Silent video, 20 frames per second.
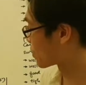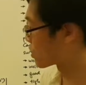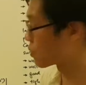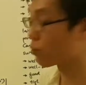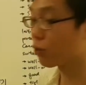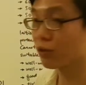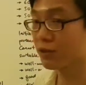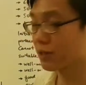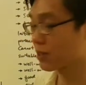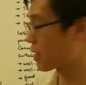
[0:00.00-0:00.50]

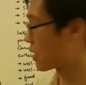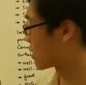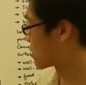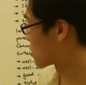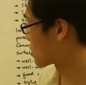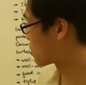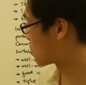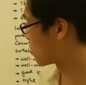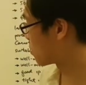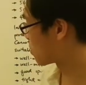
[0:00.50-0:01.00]
small
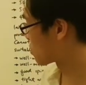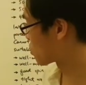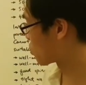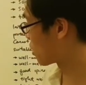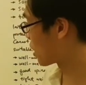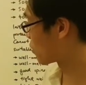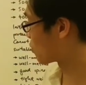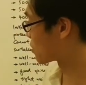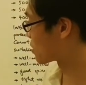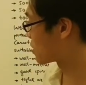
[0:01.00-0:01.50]
size.
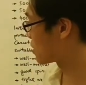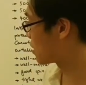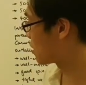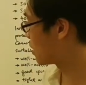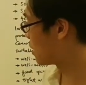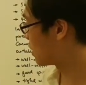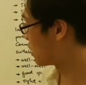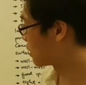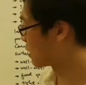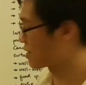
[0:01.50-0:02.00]
So I would
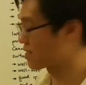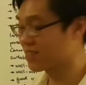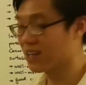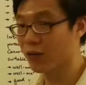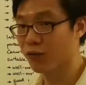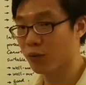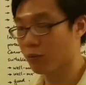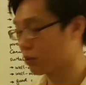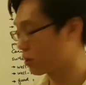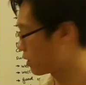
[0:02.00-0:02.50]
say they
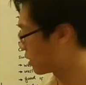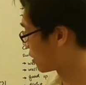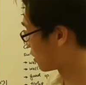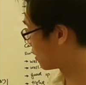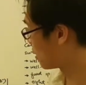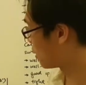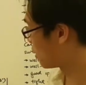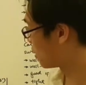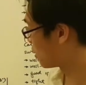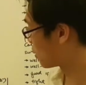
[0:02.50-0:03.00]
start from
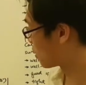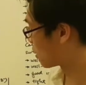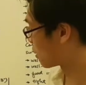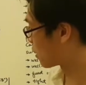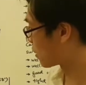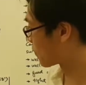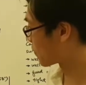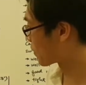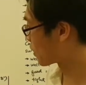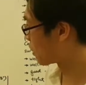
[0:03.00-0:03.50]
here.
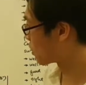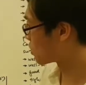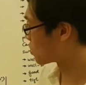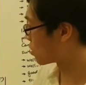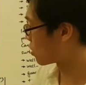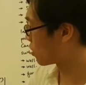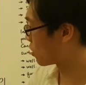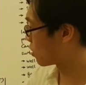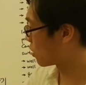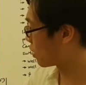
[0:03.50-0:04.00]
Uh,
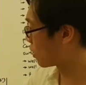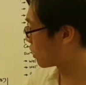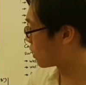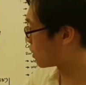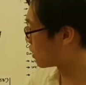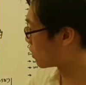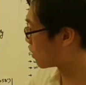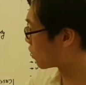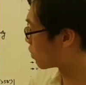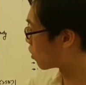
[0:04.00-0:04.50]

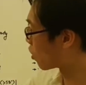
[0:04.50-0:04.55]
a